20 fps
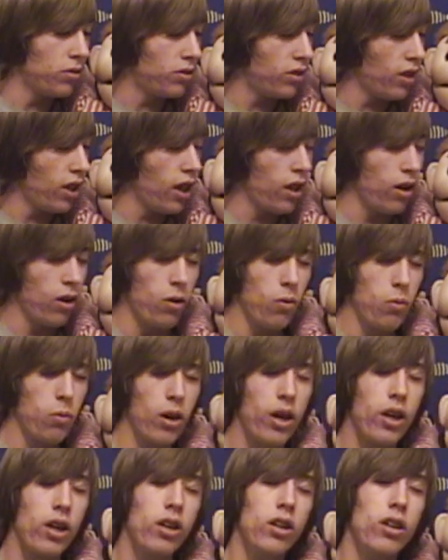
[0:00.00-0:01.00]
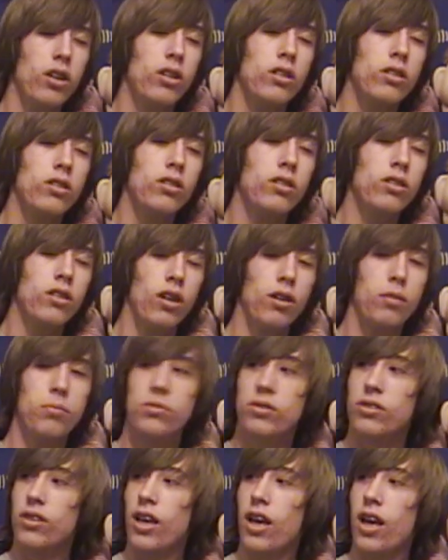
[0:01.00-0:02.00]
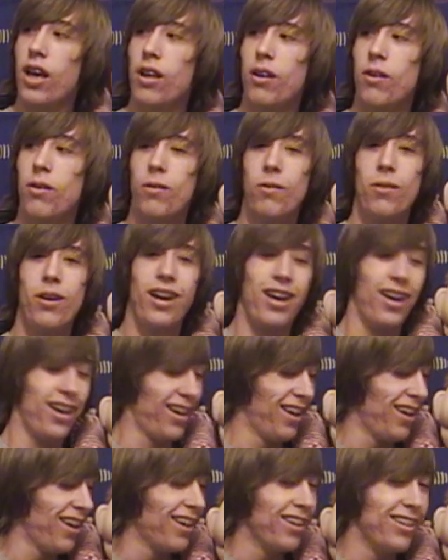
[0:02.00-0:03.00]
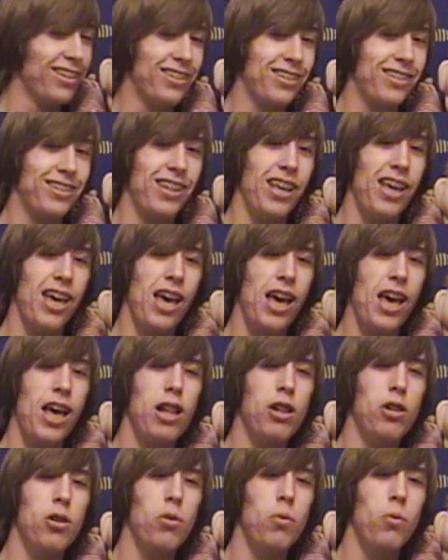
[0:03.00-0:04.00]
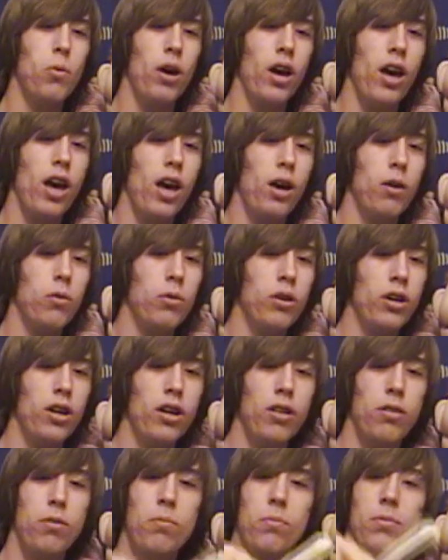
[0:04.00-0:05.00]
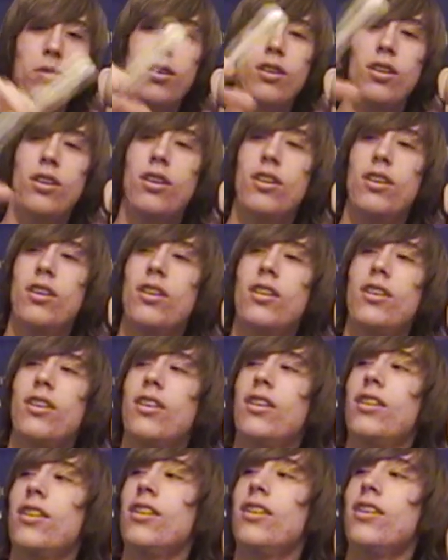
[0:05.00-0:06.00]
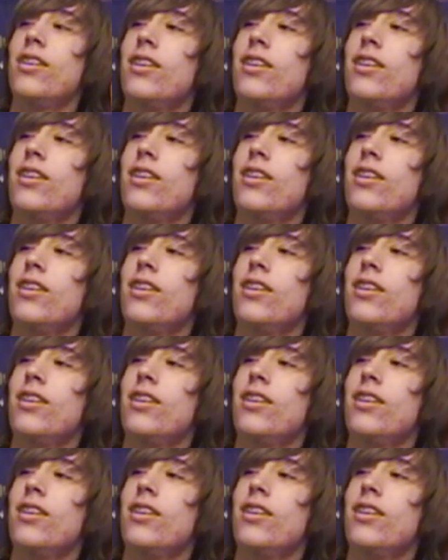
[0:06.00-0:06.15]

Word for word: sail away, come sail away, sail away with me.